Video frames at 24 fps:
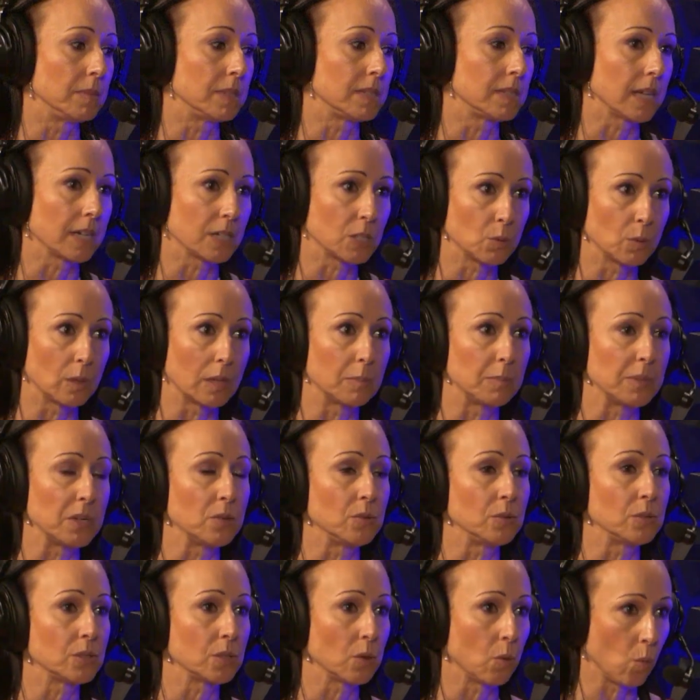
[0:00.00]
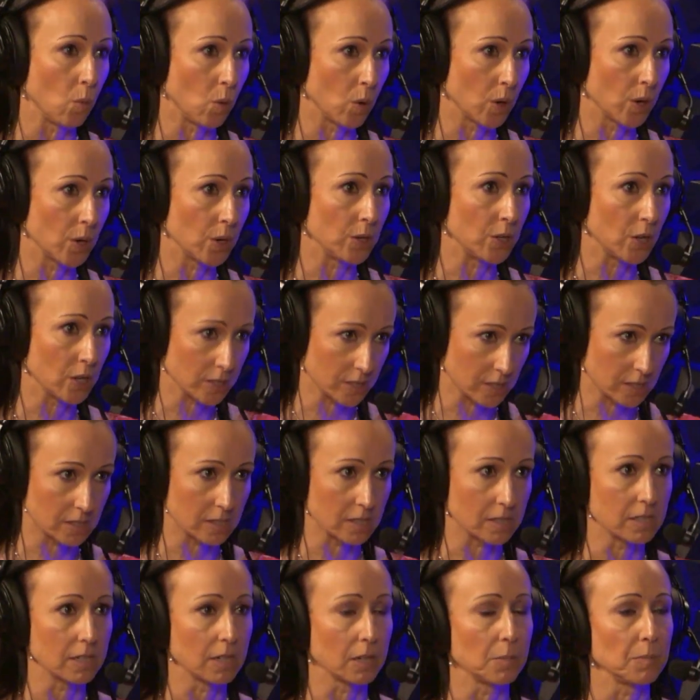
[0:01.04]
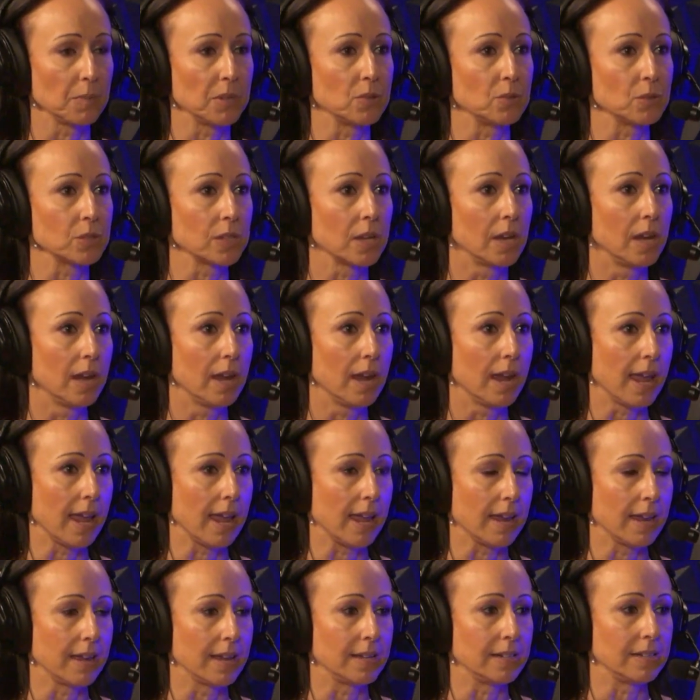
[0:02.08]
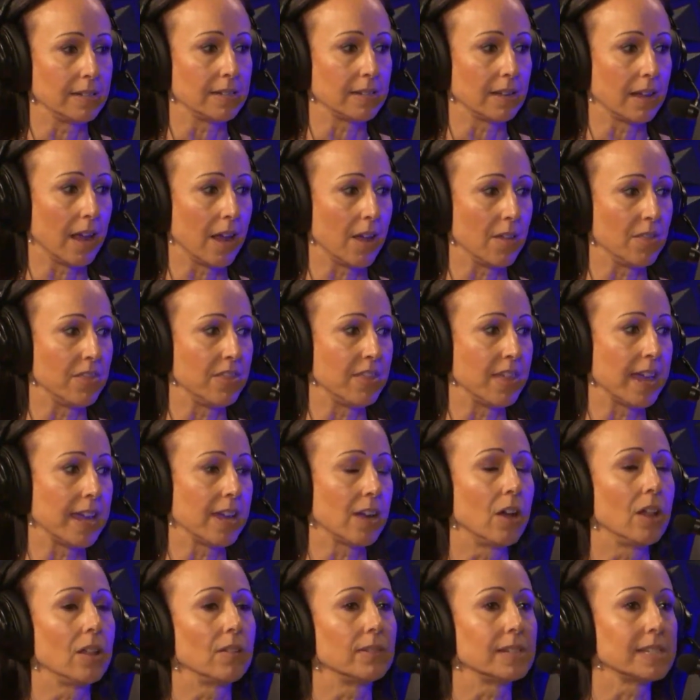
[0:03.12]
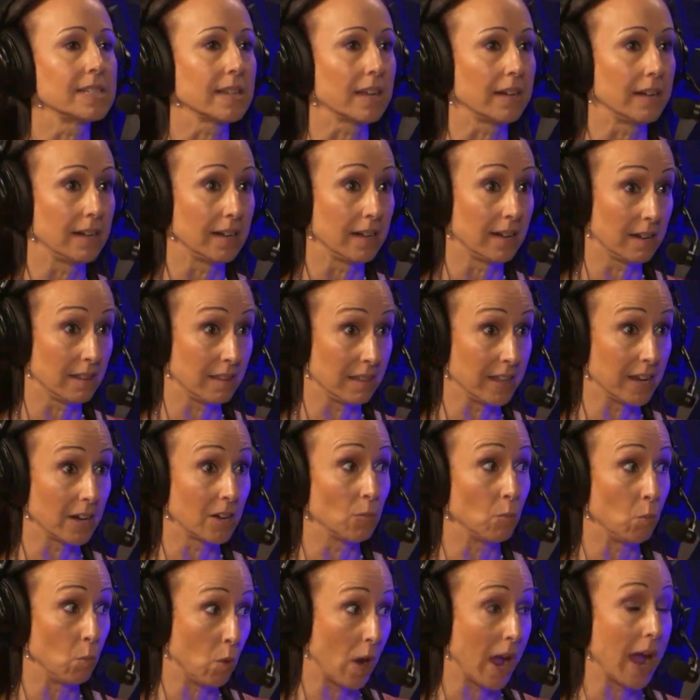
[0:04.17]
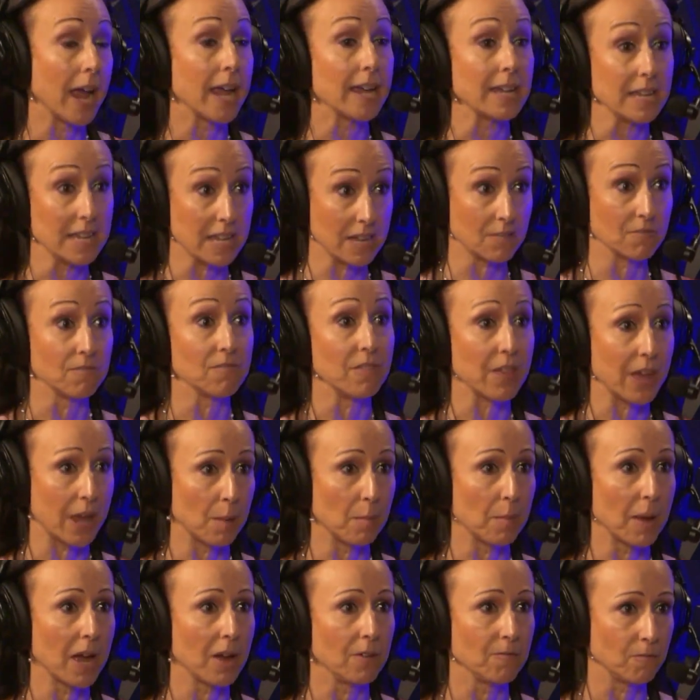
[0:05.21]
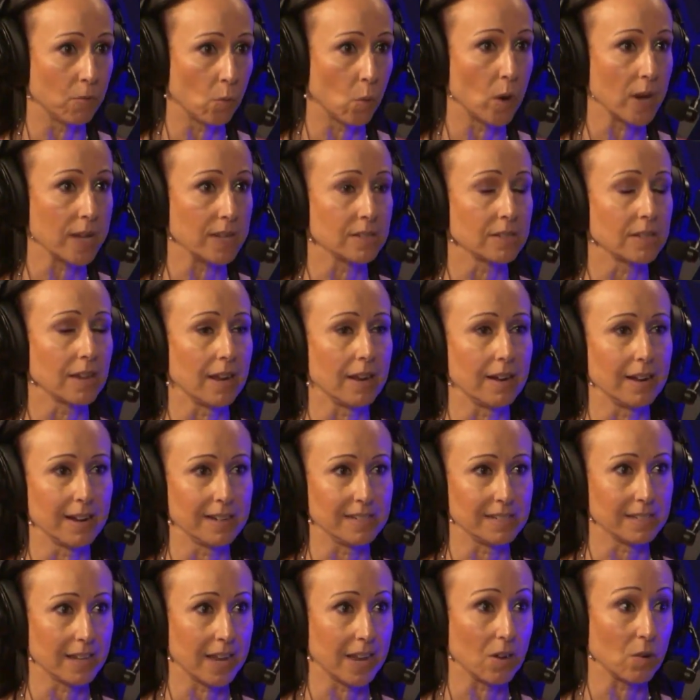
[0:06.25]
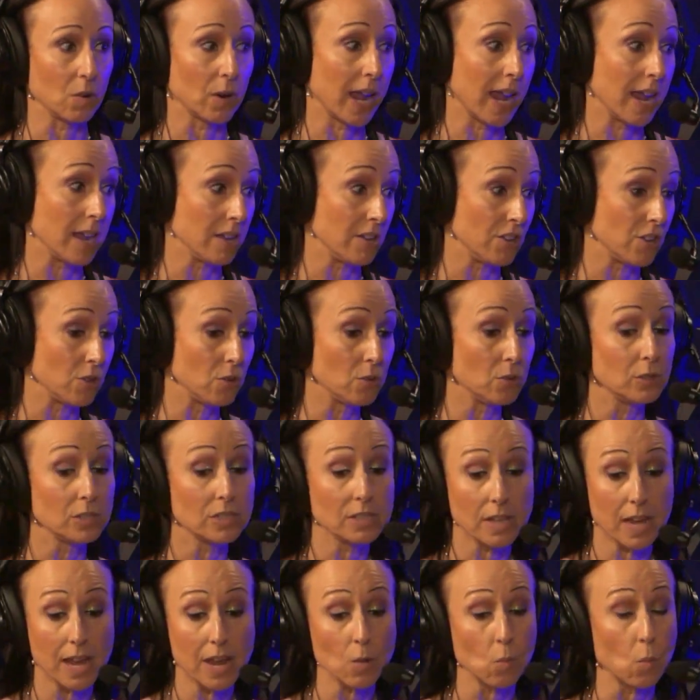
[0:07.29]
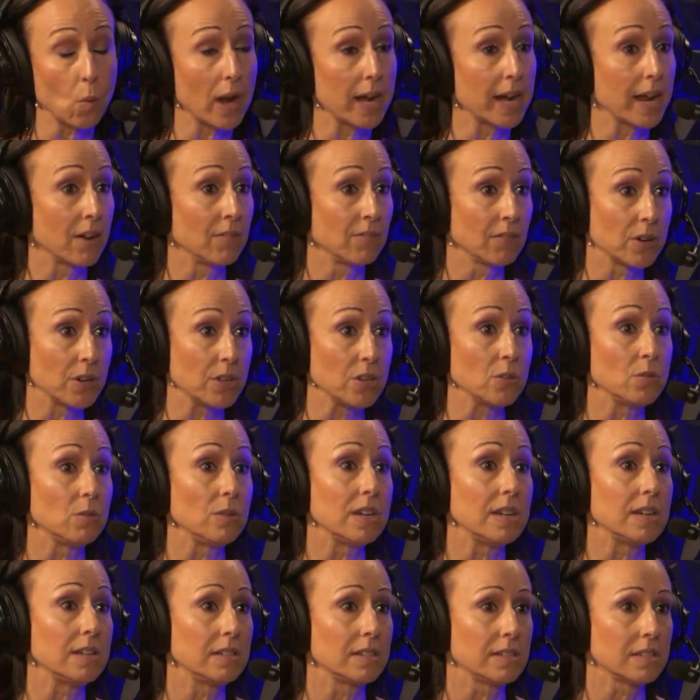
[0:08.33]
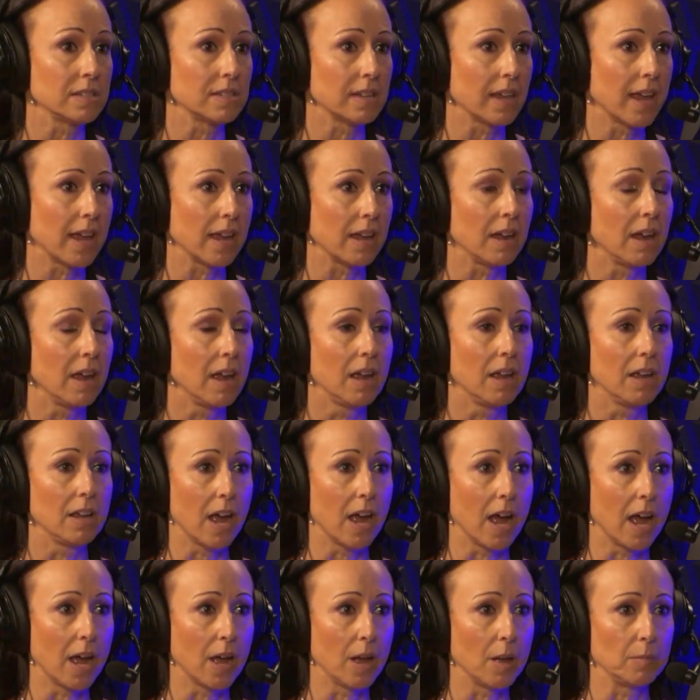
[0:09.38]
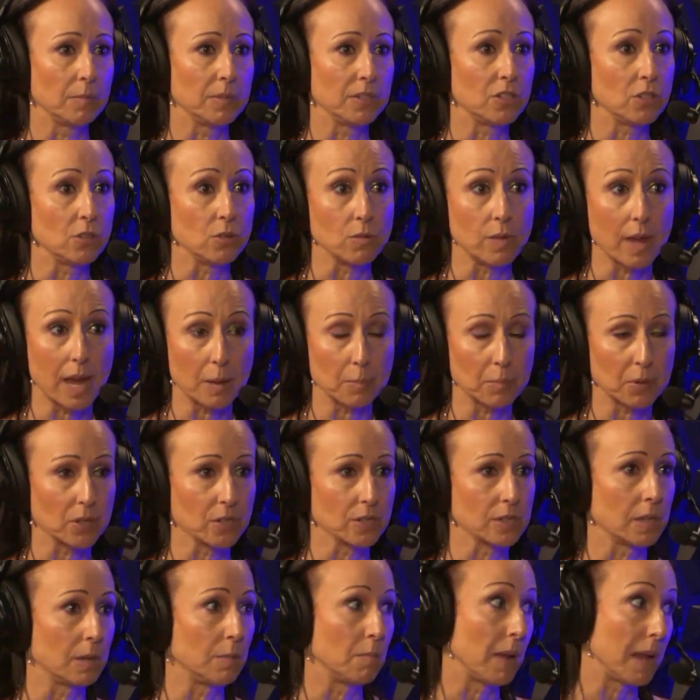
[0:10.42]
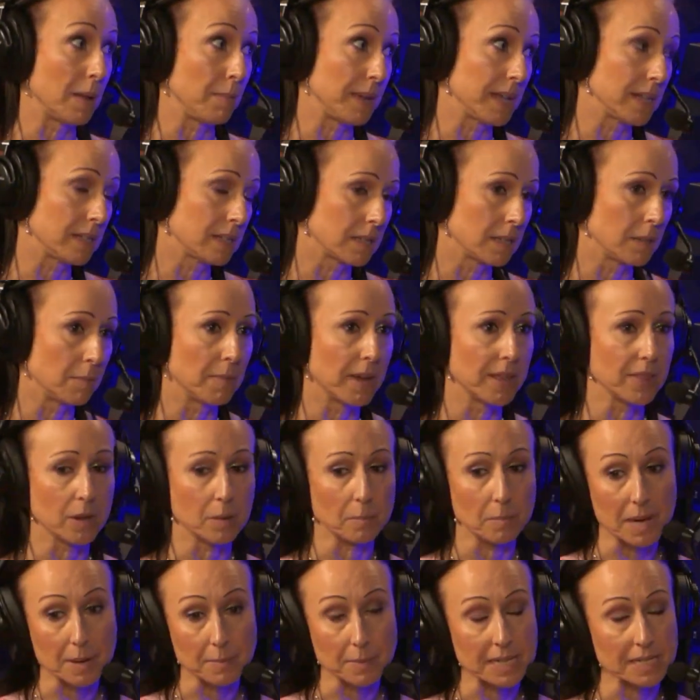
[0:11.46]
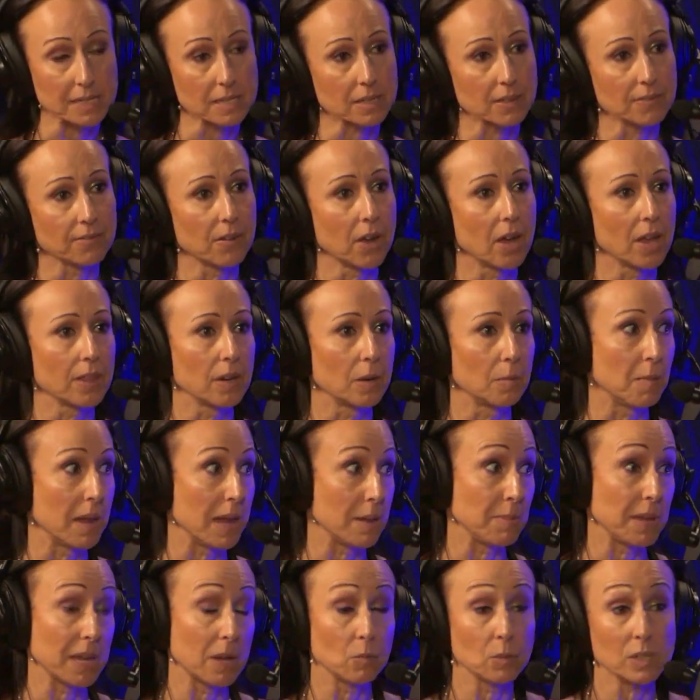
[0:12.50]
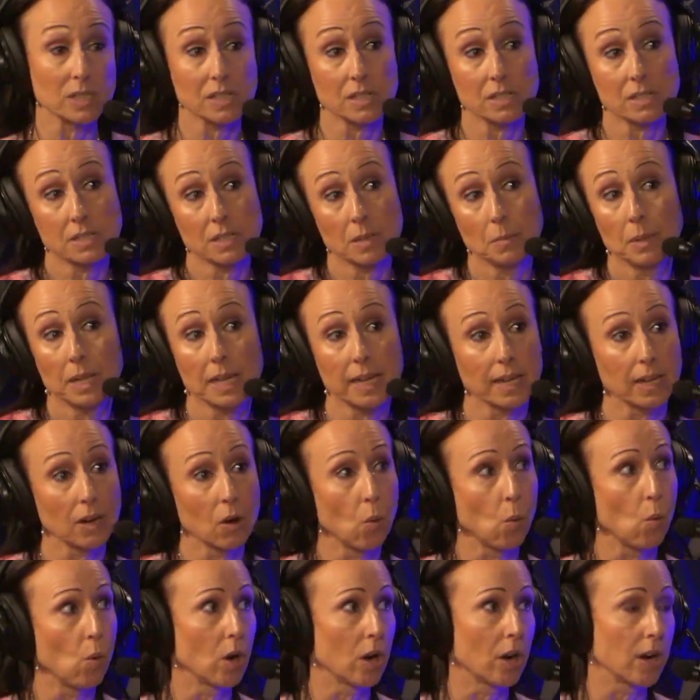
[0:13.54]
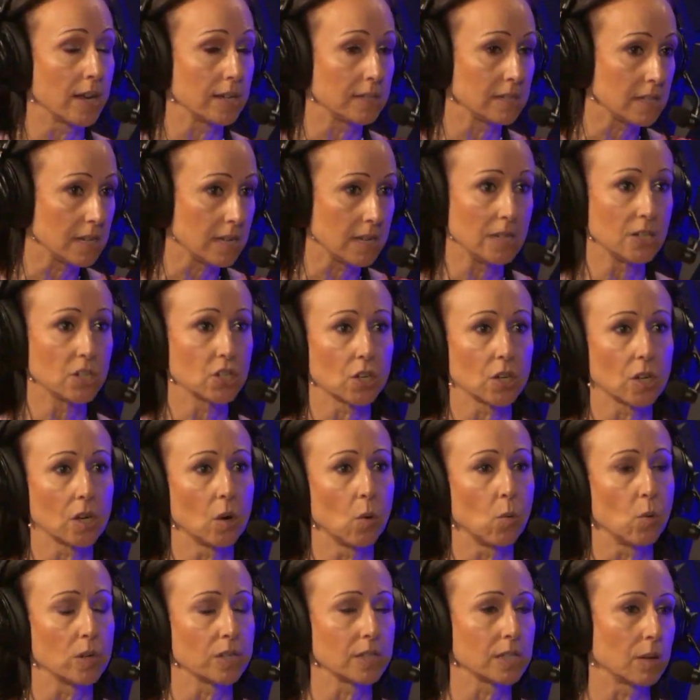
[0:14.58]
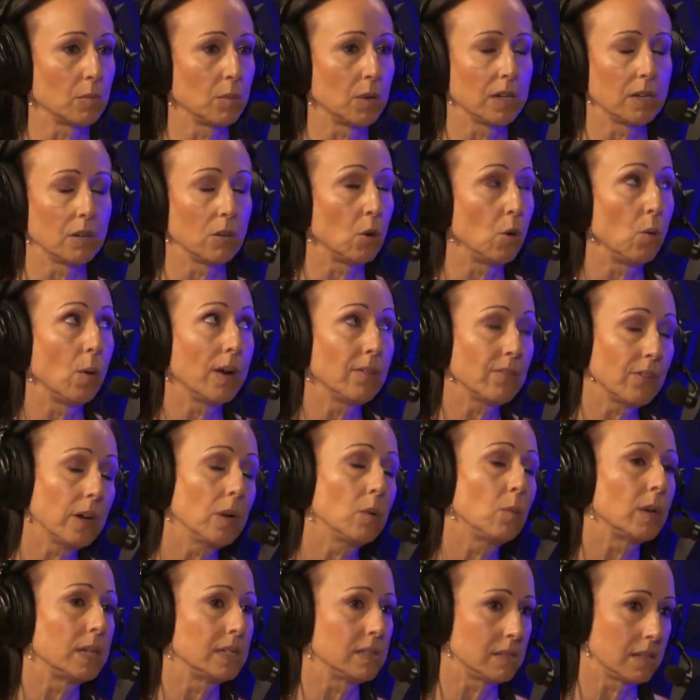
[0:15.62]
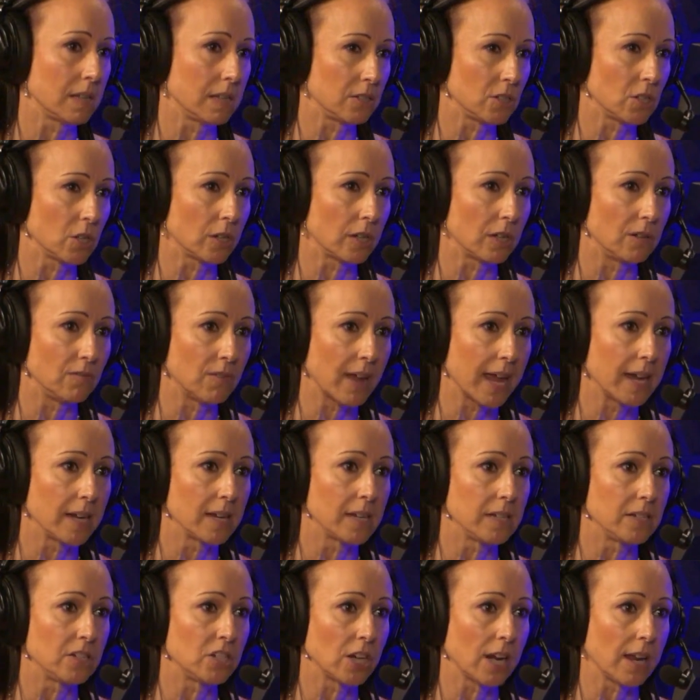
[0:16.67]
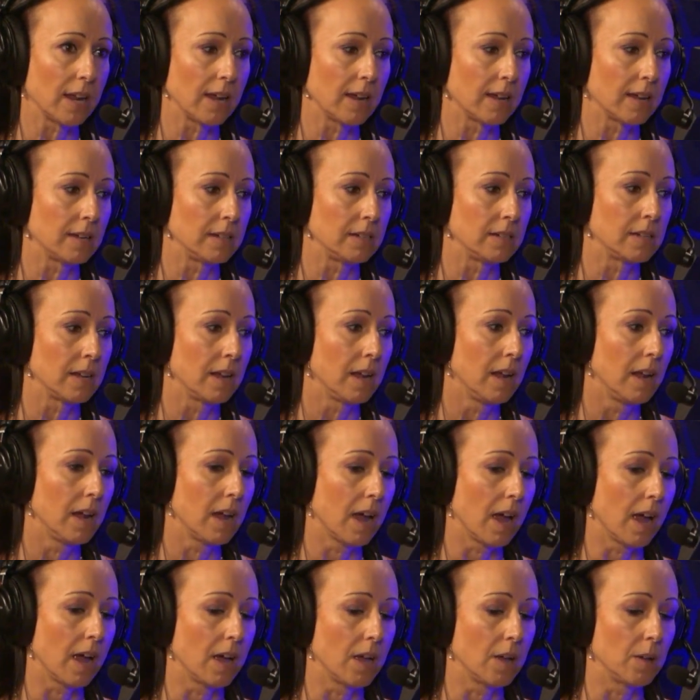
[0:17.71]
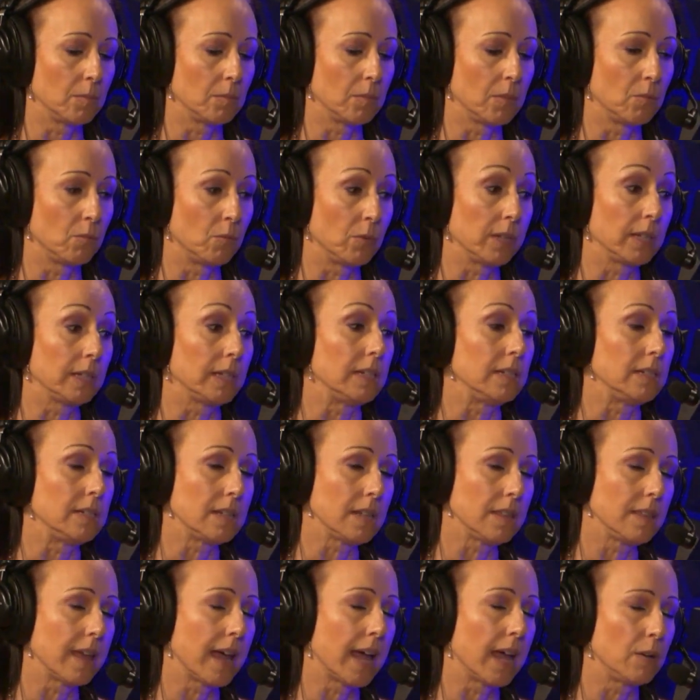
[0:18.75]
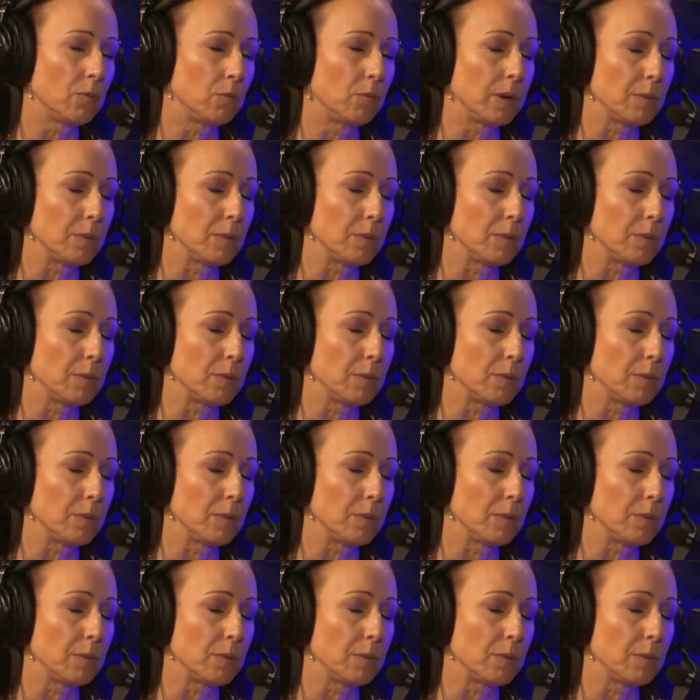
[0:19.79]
sexual abuse or narcissistic abuse, and they all of a sudden, I give them a voice, and I say, okay, you say whatever you need to say to that person. Maybe it's the mother, maybe it's the father, maybe it was a sibling or a teacher or someone, whoever it was that took advantage and really did that